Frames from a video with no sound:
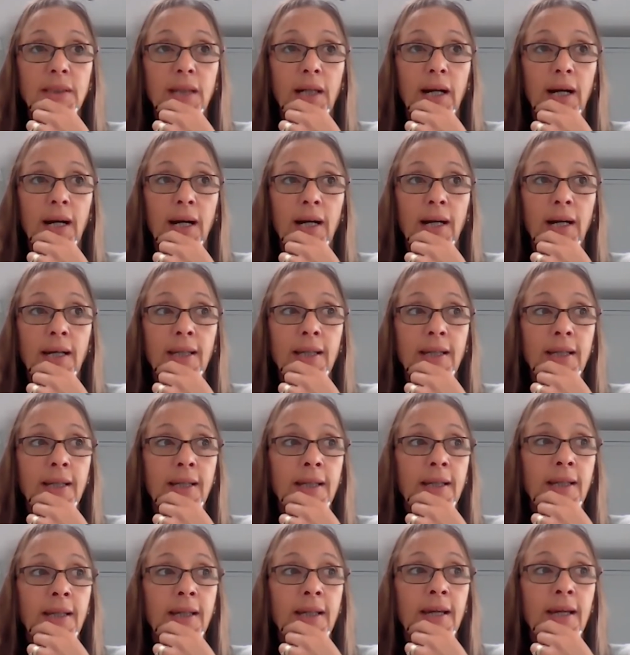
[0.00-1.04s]

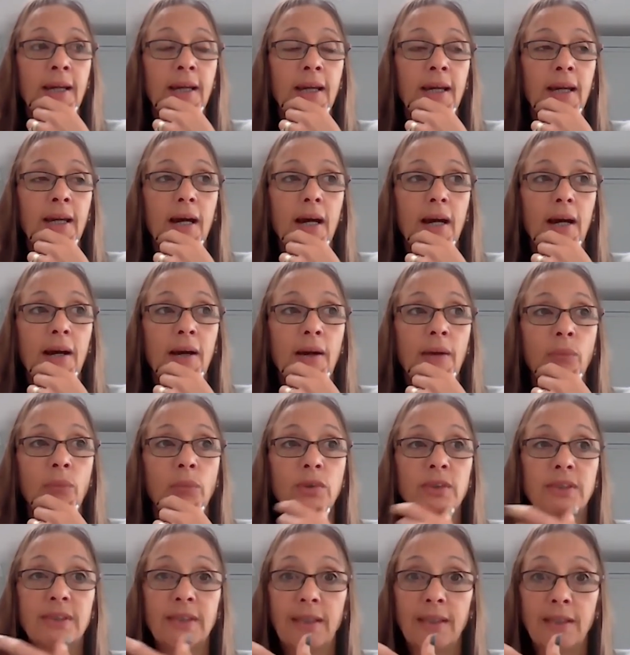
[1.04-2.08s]
I
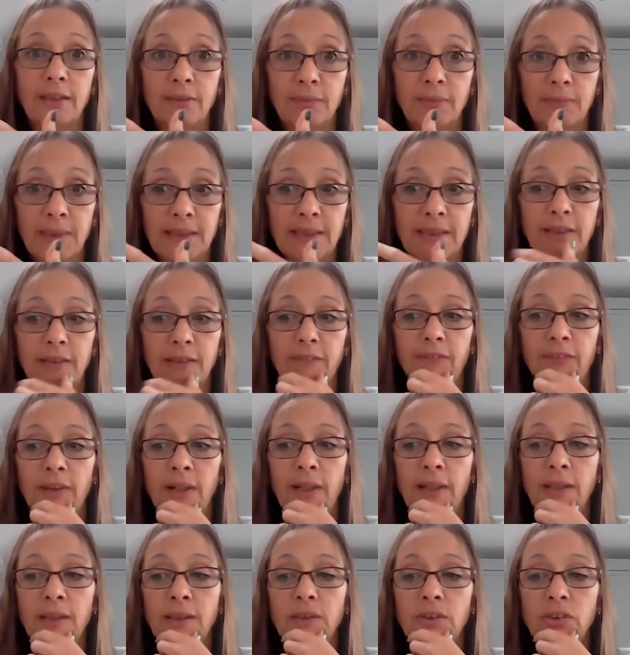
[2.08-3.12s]
was in the domestic
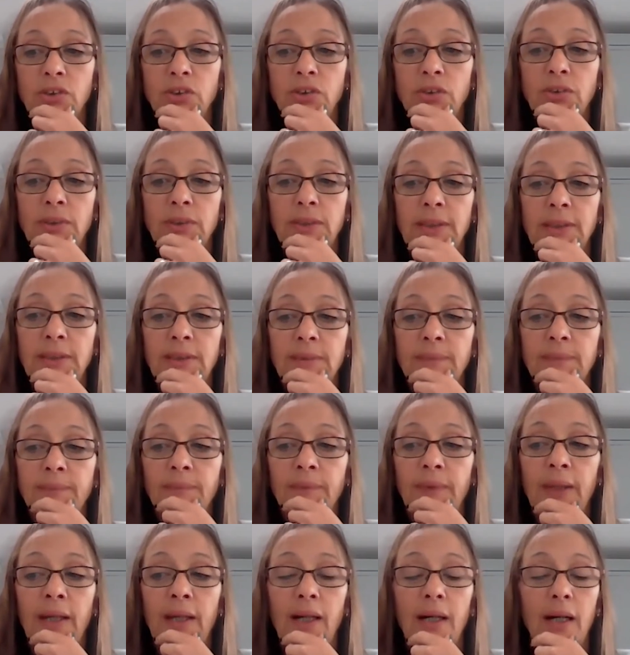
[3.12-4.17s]
violence unit.
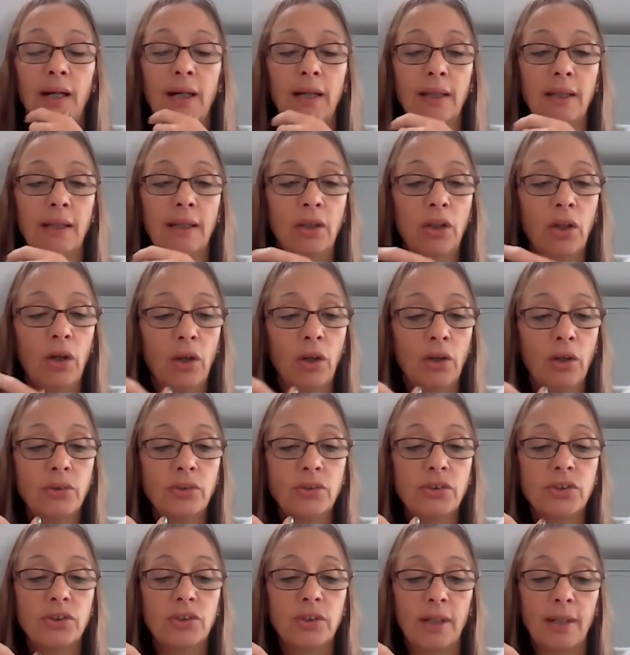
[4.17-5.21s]
I
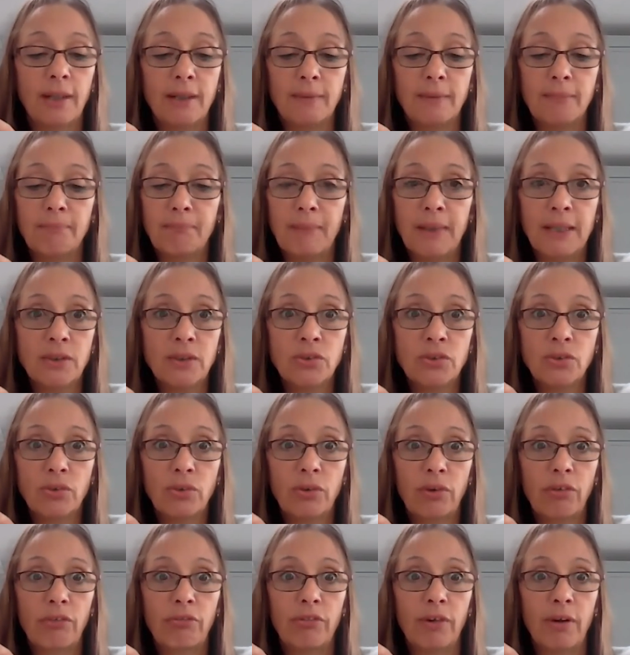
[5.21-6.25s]
coached and
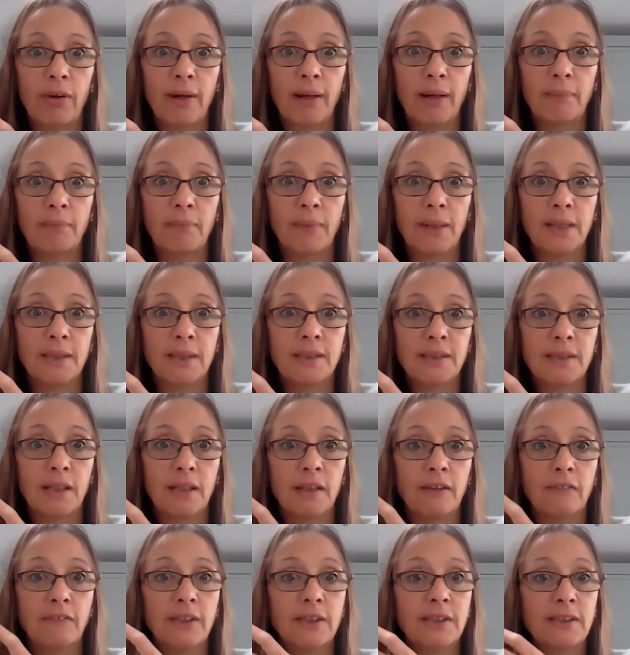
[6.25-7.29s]
mentored throughout my
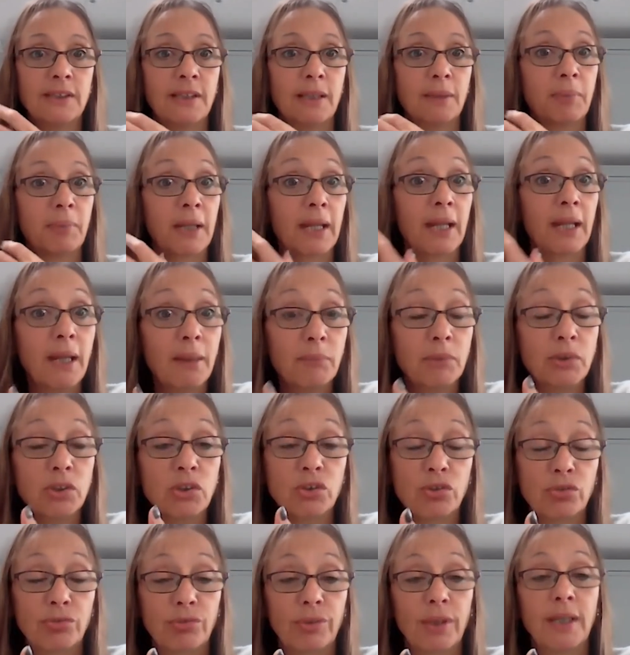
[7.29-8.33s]
service. I became a
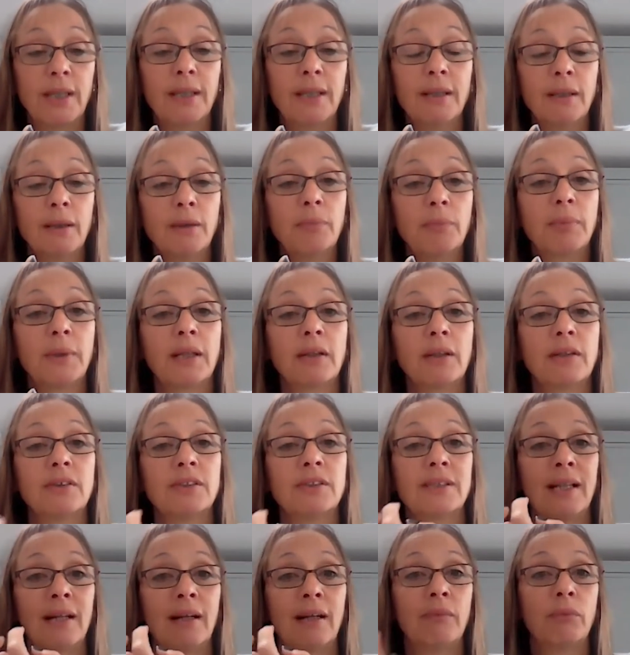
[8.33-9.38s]
trainer
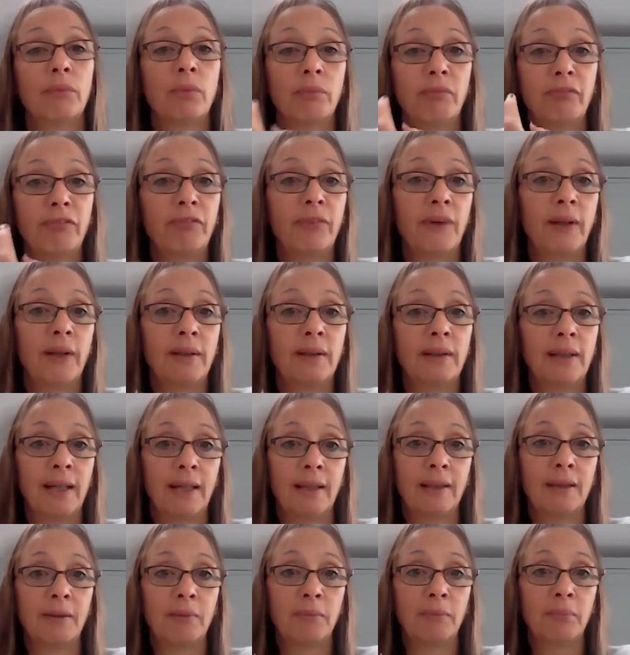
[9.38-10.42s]
because that felt
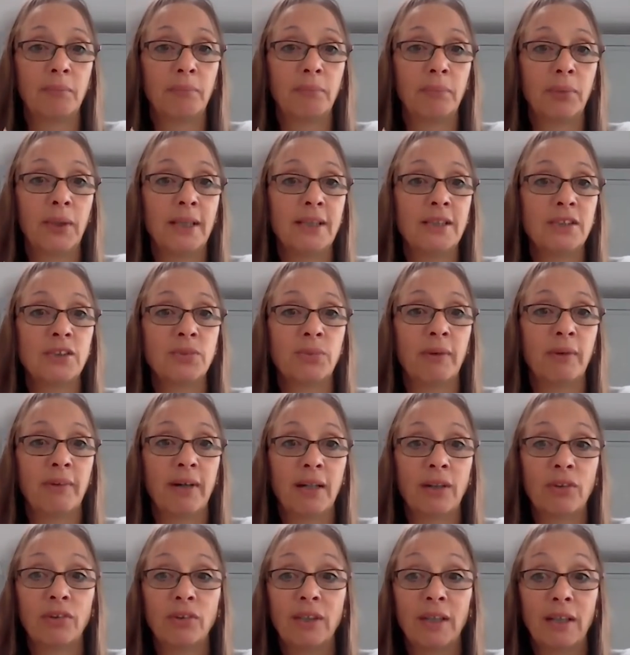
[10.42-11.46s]
like the place where
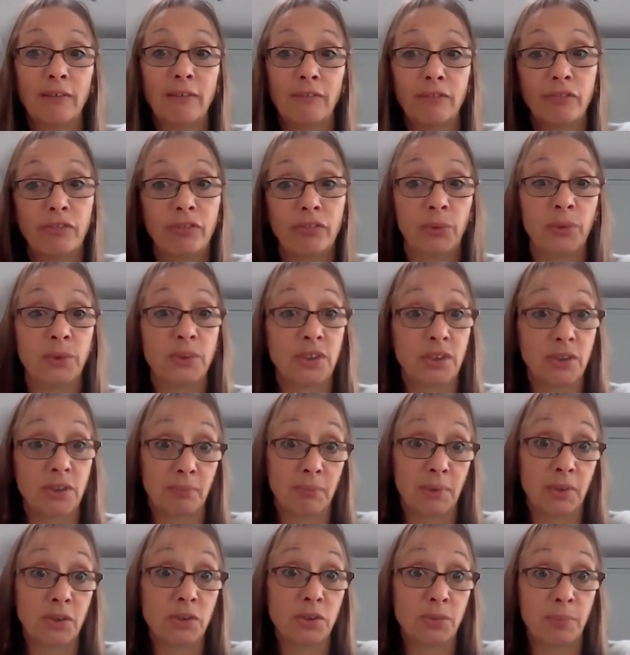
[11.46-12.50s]
I could influence the
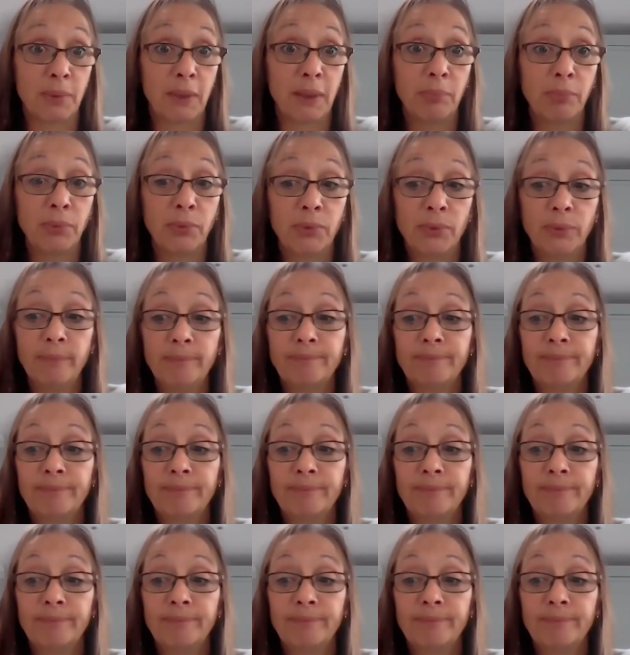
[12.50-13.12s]
most people.